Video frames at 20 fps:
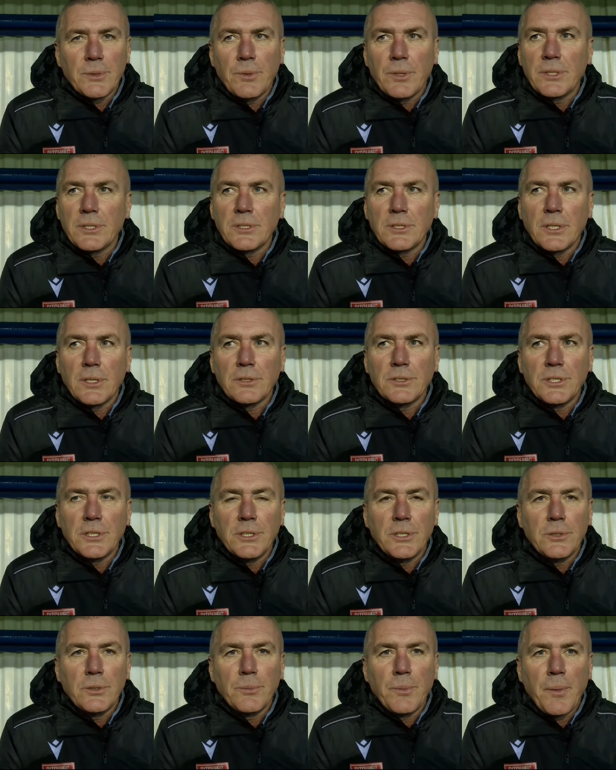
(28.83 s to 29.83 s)
I wanted to
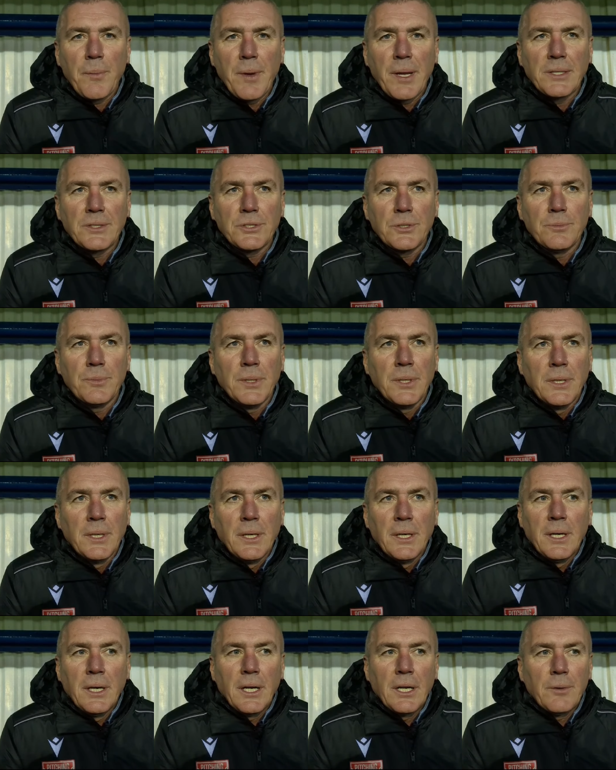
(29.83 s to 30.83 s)
continue the momentum
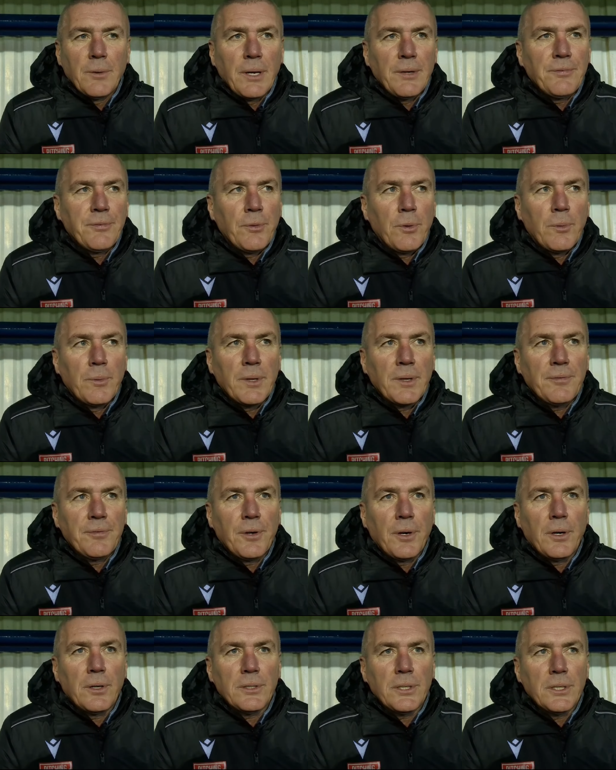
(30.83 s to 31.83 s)
and away from home. And I
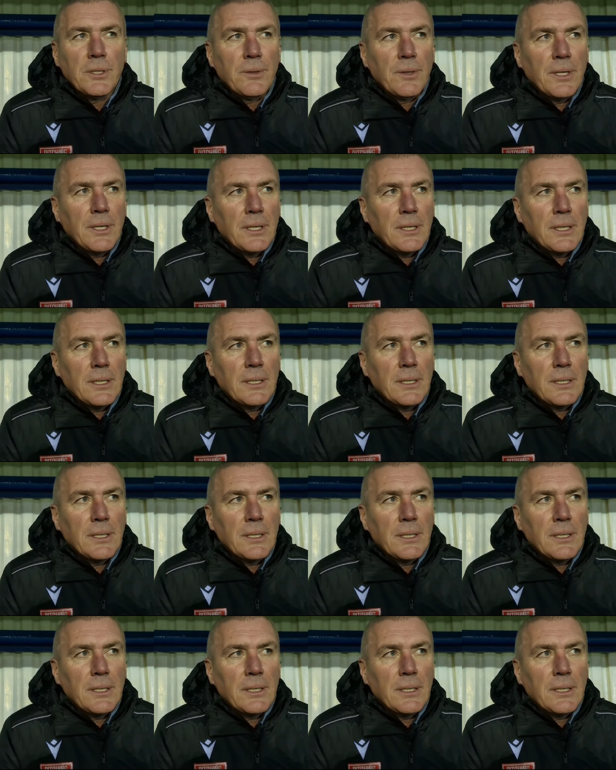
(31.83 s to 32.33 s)
thought, you know, I,